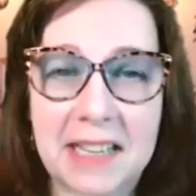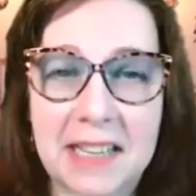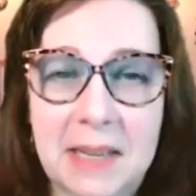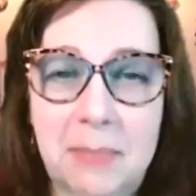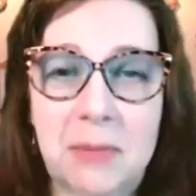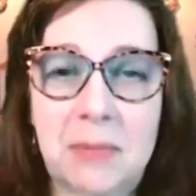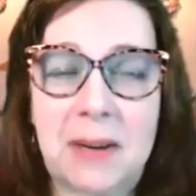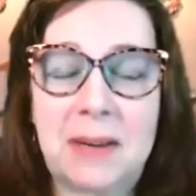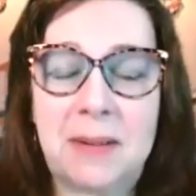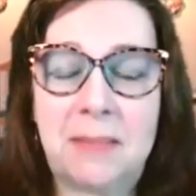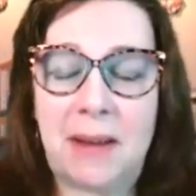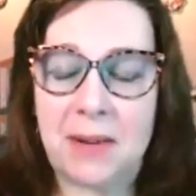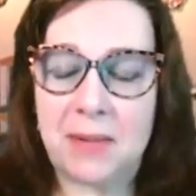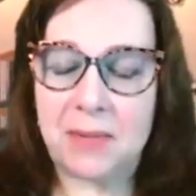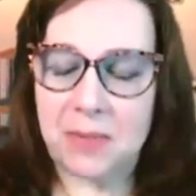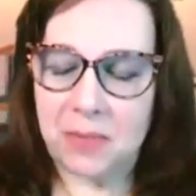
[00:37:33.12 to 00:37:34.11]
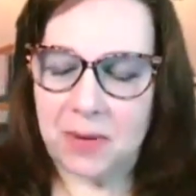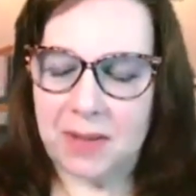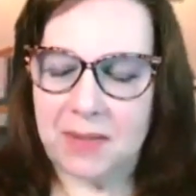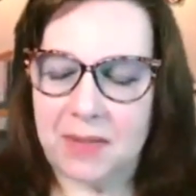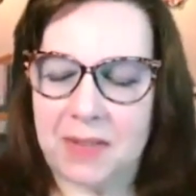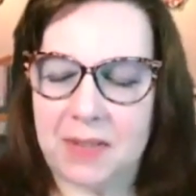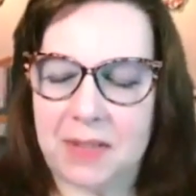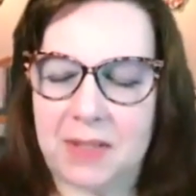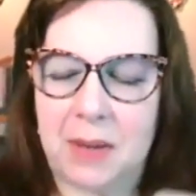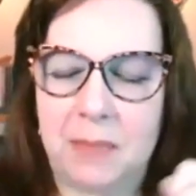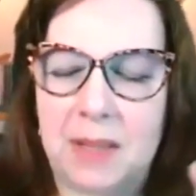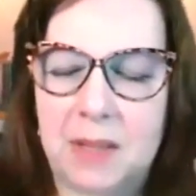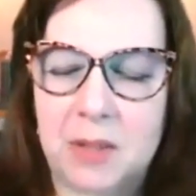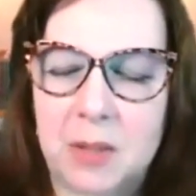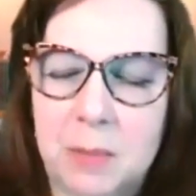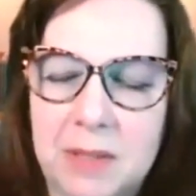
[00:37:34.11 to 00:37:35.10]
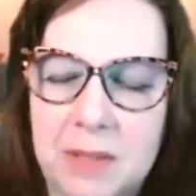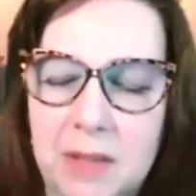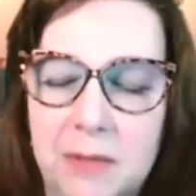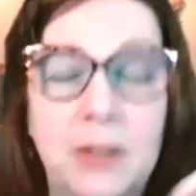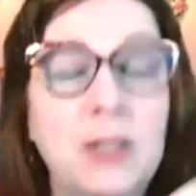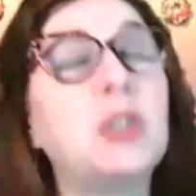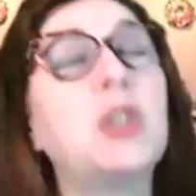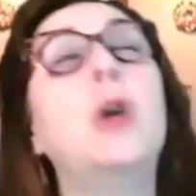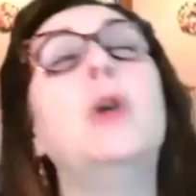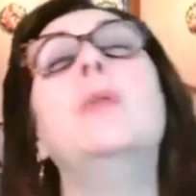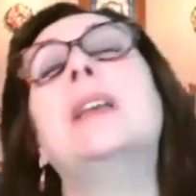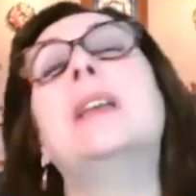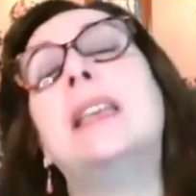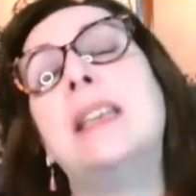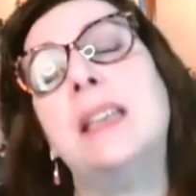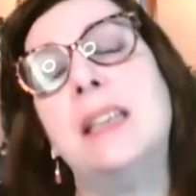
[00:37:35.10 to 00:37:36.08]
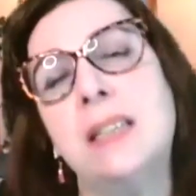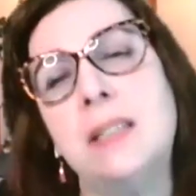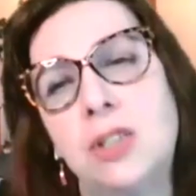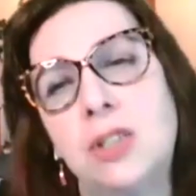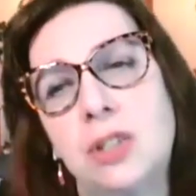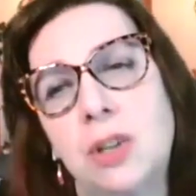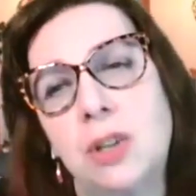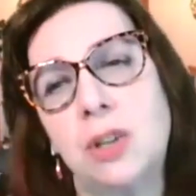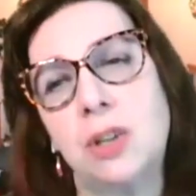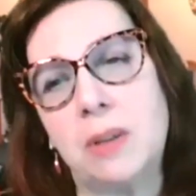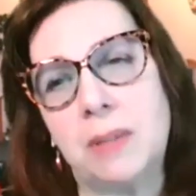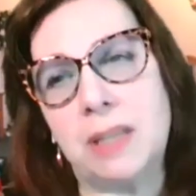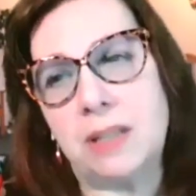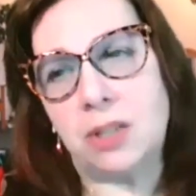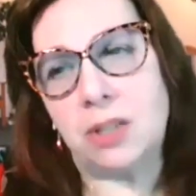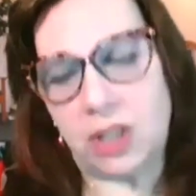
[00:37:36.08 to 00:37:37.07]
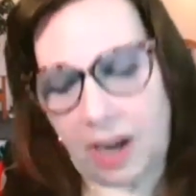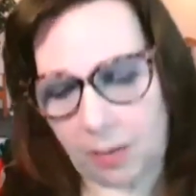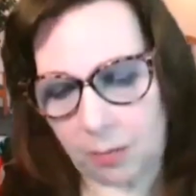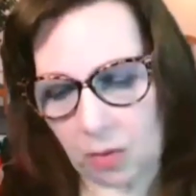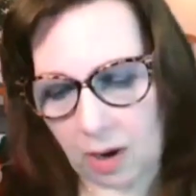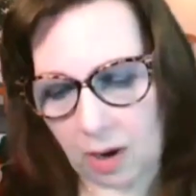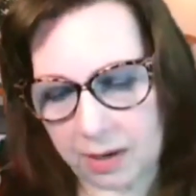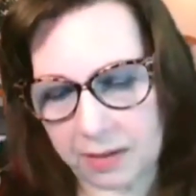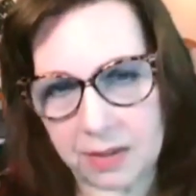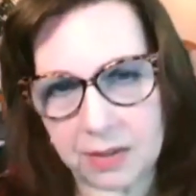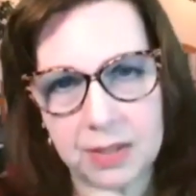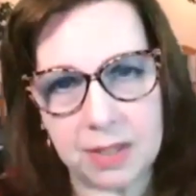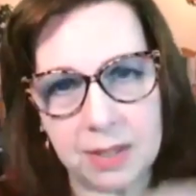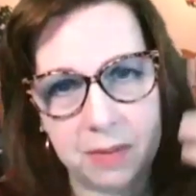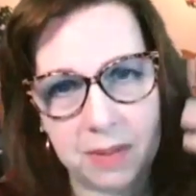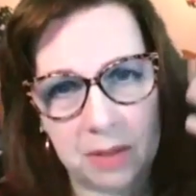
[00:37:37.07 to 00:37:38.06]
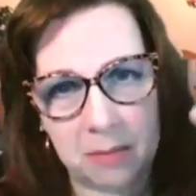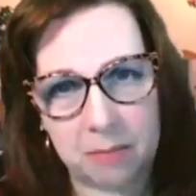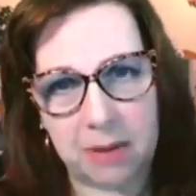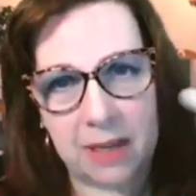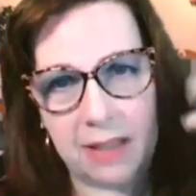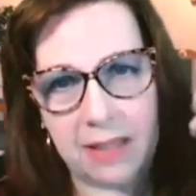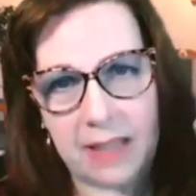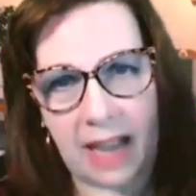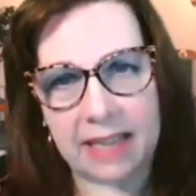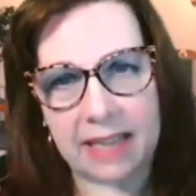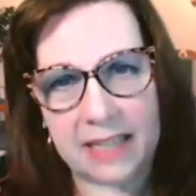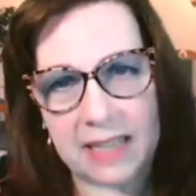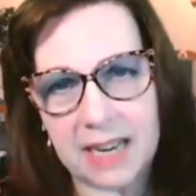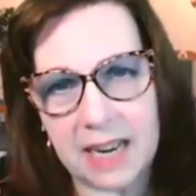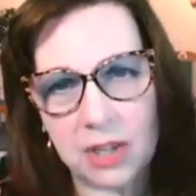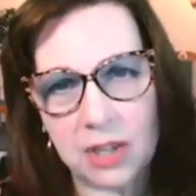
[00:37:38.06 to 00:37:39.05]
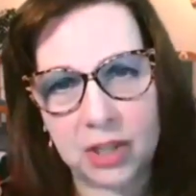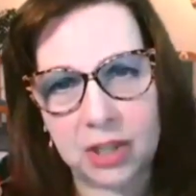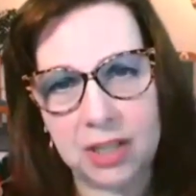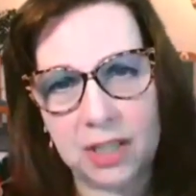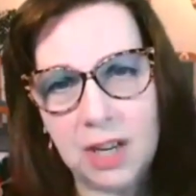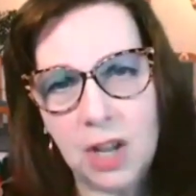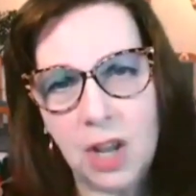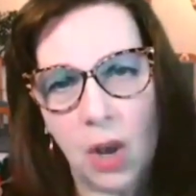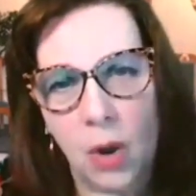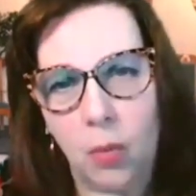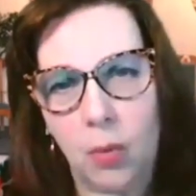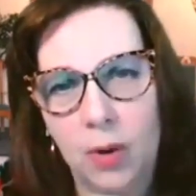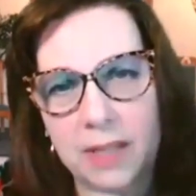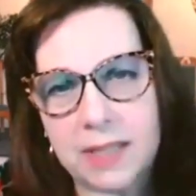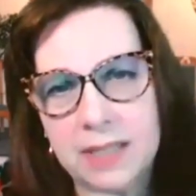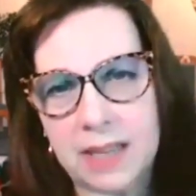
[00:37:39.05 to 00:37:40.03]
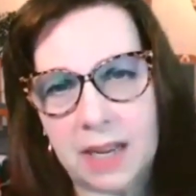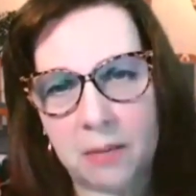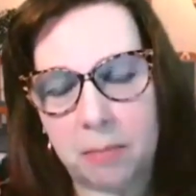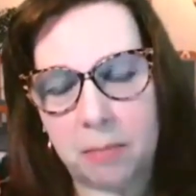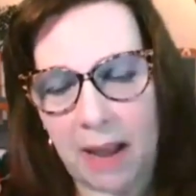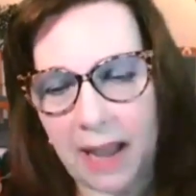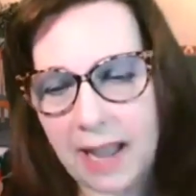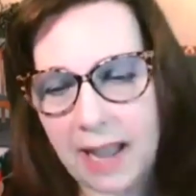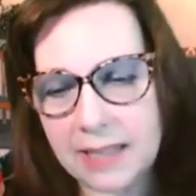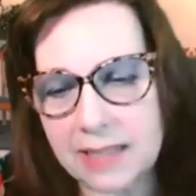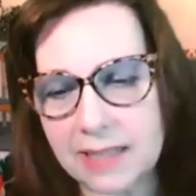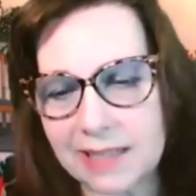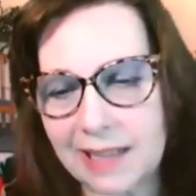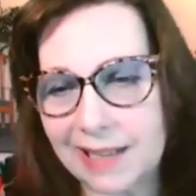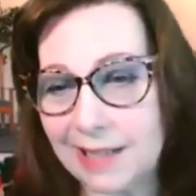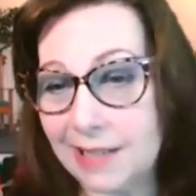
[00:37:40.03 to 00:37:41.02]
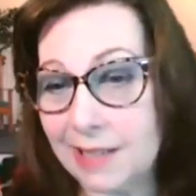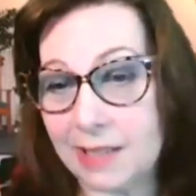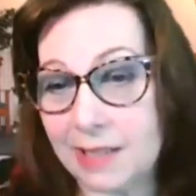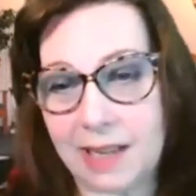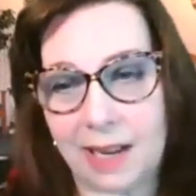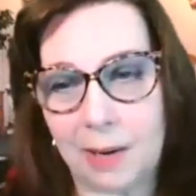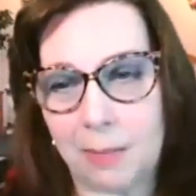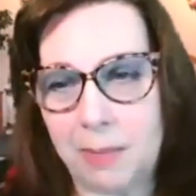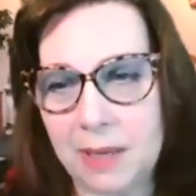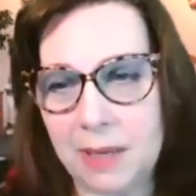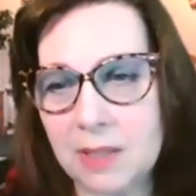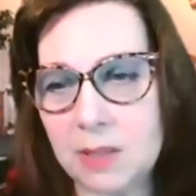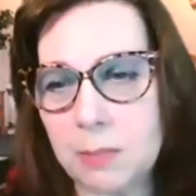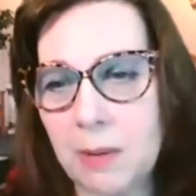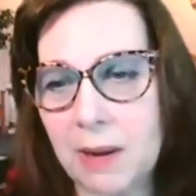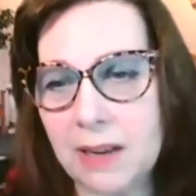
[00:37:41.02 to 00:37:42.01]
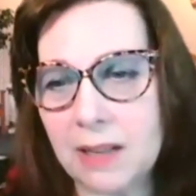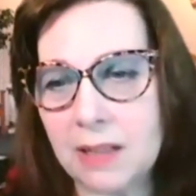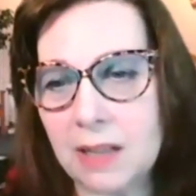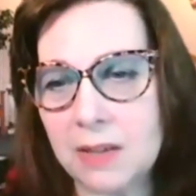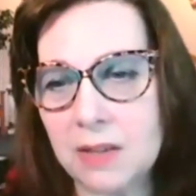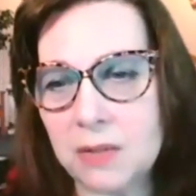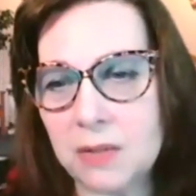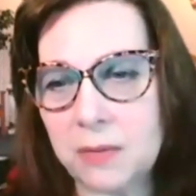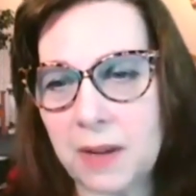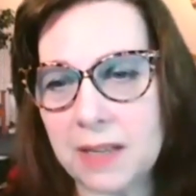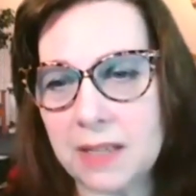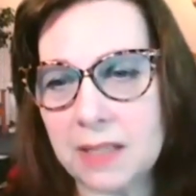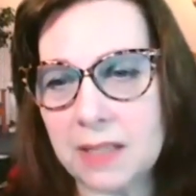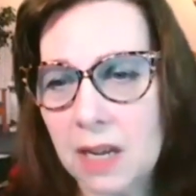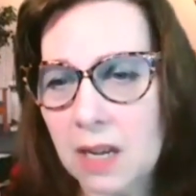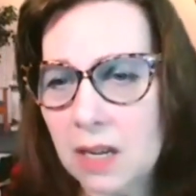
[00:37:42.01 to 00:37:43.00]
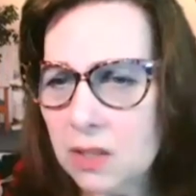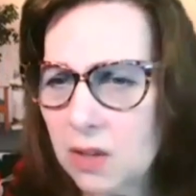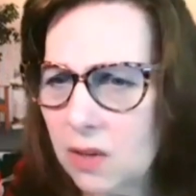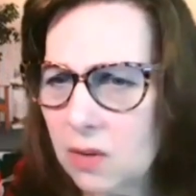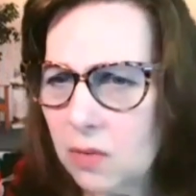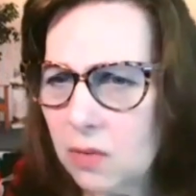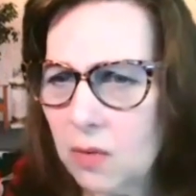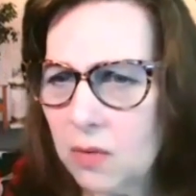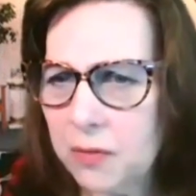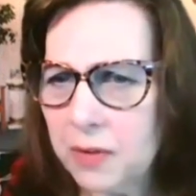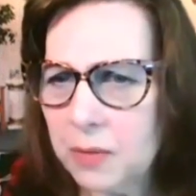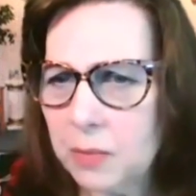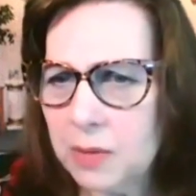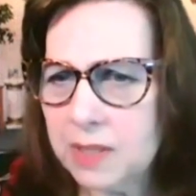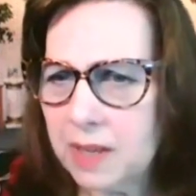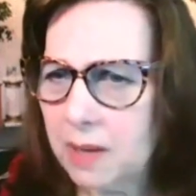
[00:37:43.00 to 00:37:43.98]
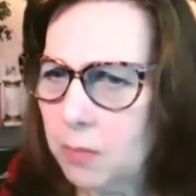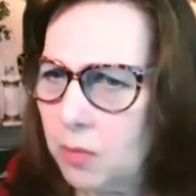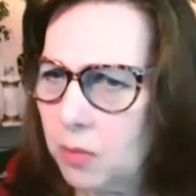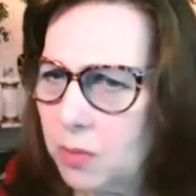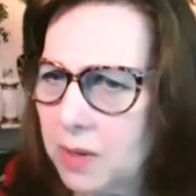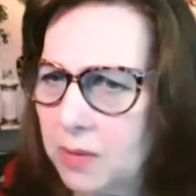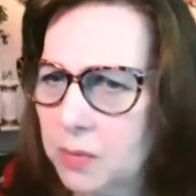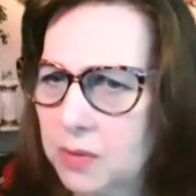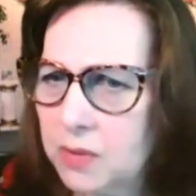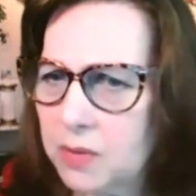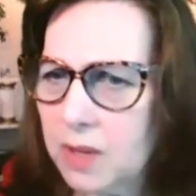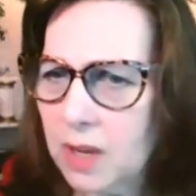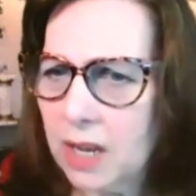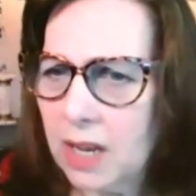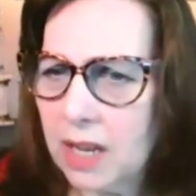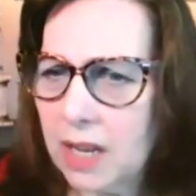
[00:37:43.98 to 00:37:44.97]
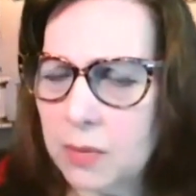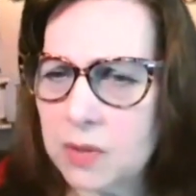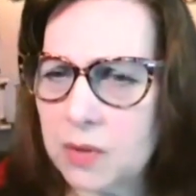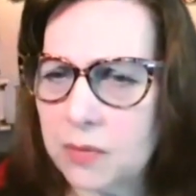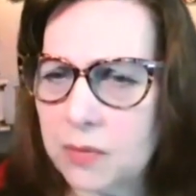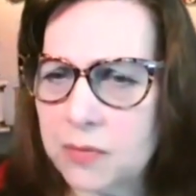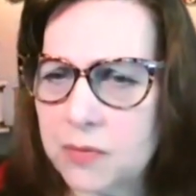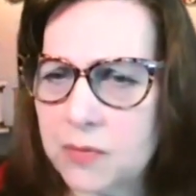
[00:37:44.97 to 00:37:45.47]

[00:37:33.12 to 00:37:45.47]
separate him out with something specific. No, he is showing me the shamrock. There seems to be that connection with St. Pat's, and he's got a big smile on his face. So I don't know if it was him or he was a...